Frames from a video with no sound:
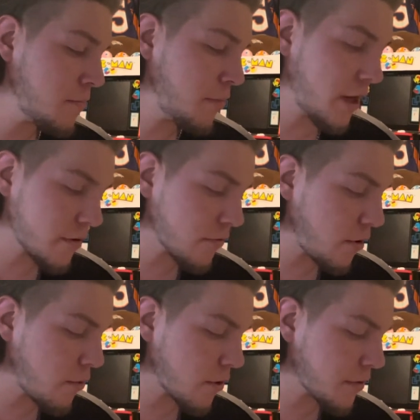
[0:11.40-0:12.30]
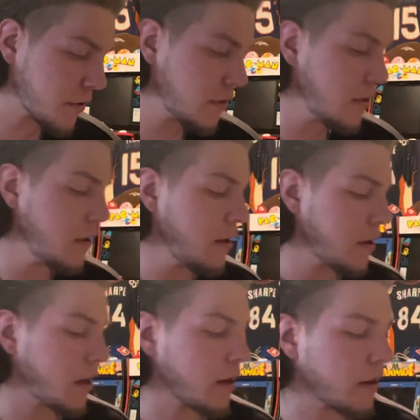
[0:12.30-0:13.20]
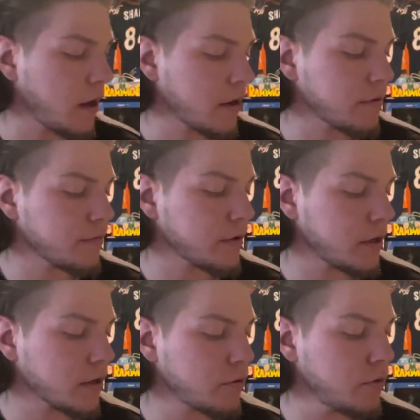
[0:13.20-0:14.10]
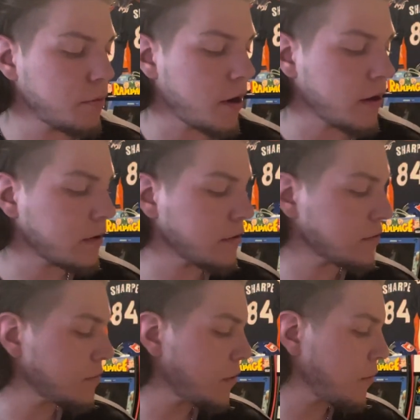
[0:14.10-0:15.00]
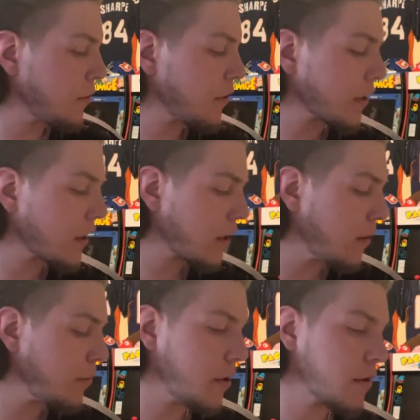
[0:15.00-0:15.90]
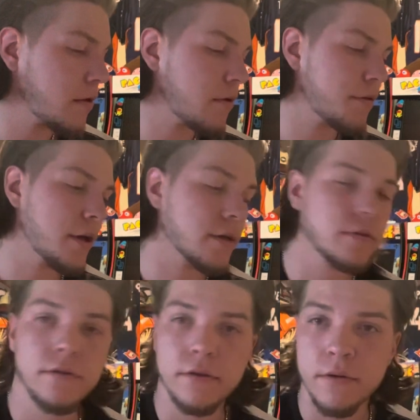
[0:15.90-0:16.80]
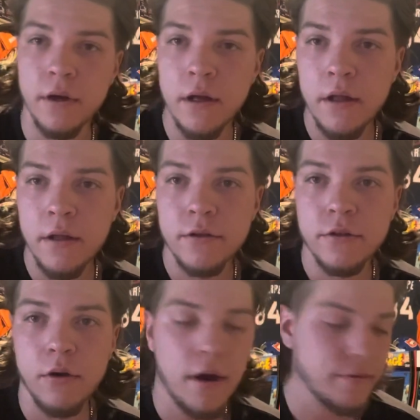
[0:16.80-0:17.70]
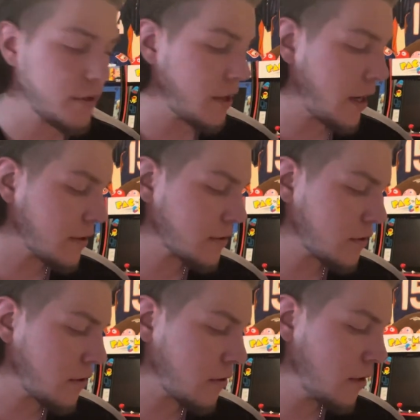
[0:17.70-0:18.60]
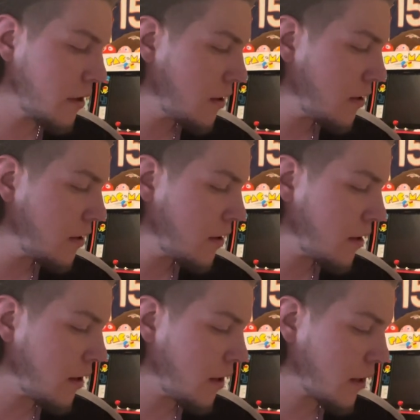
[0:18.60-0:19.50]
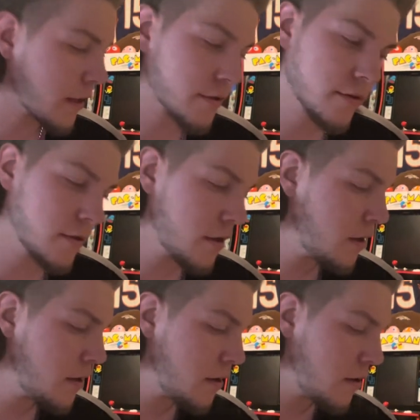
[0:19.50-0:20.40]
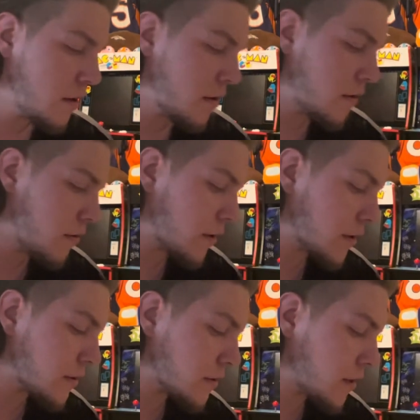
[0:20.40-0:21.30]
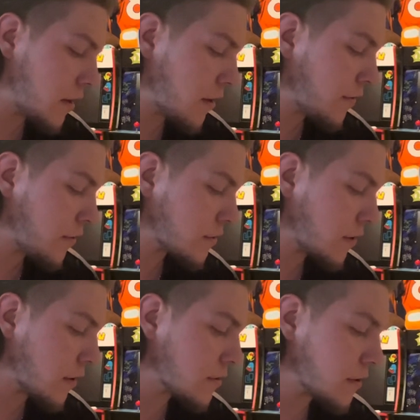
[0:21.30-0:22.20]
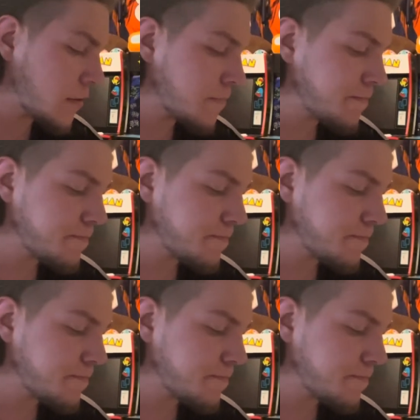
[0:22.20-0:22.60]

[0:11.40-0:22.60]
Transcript: but it was well worth it got a lot of uh, cool broncos memorabilia i got a couple other little things to show off to you guys so uh, i guess get this uh, video started so